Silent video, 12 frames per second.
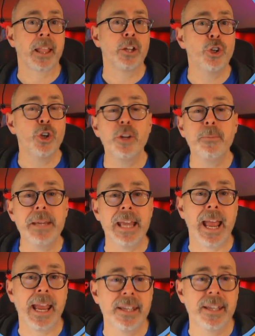Could be
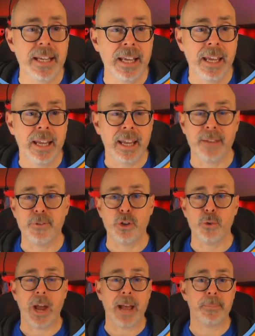handy if
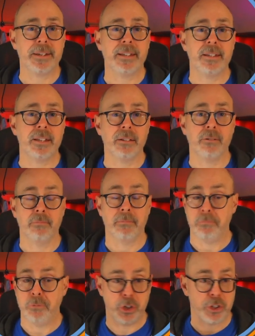you happen to
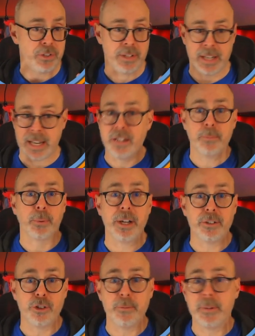just need to
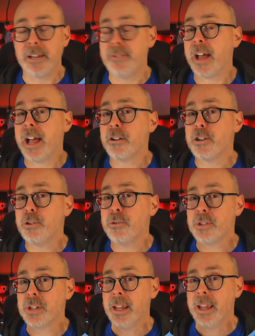print too many
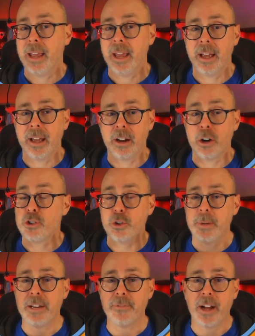values uh, or too
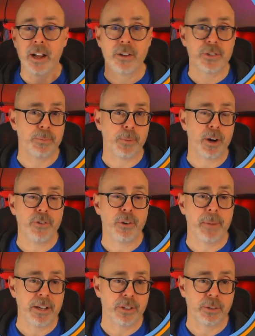many files as part of your
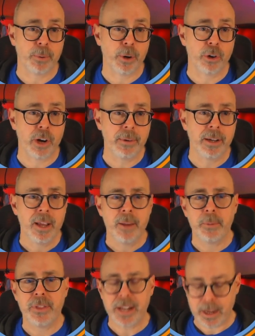basic programming.
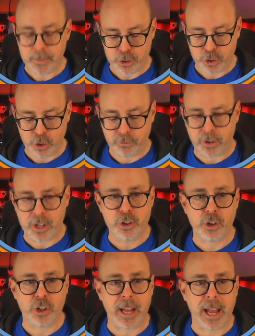But think how much you, fun you
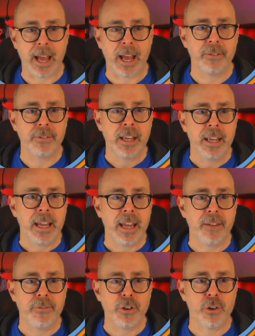could have
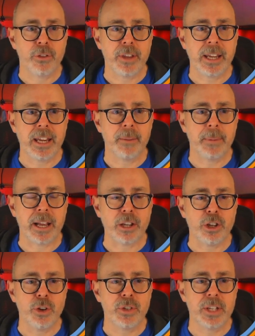if you're thinking about
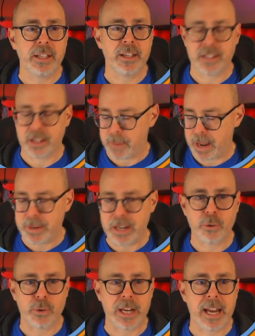using this and maybe
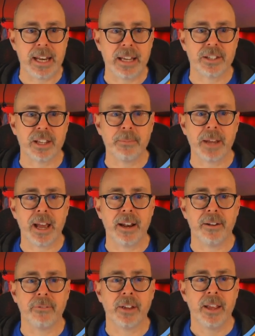creating some kind
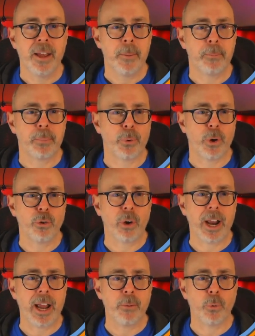of
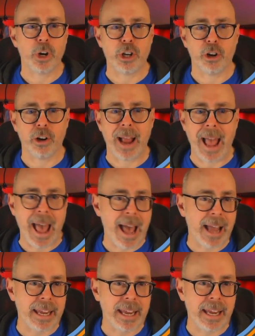program where you're
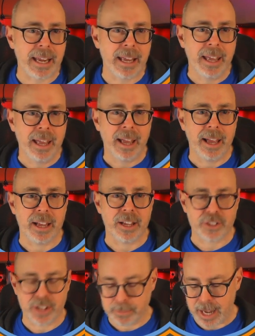hacking uh,
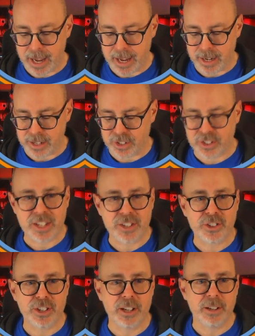some kind of
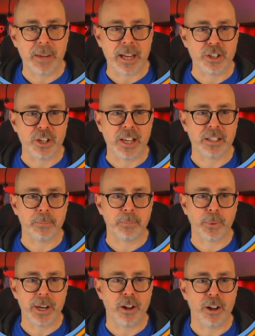system and you get to
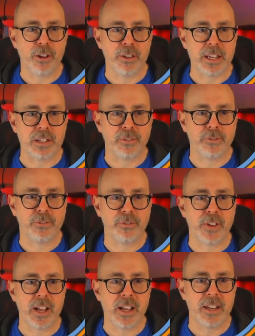print all these
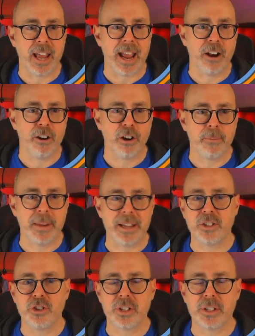fun error
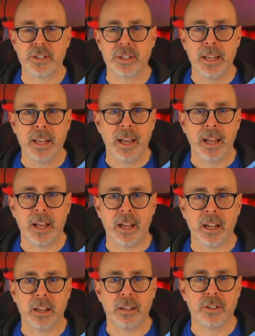messages.
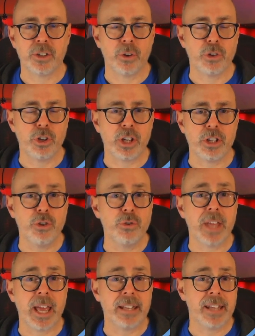Uh, so you can use
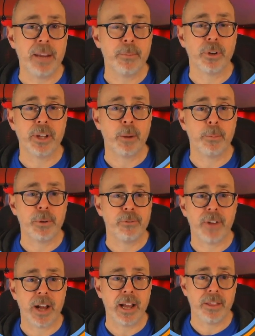that table to help you
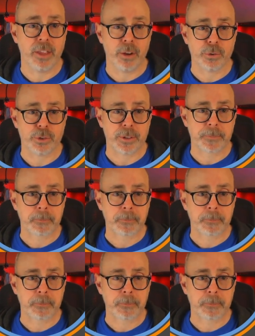find those.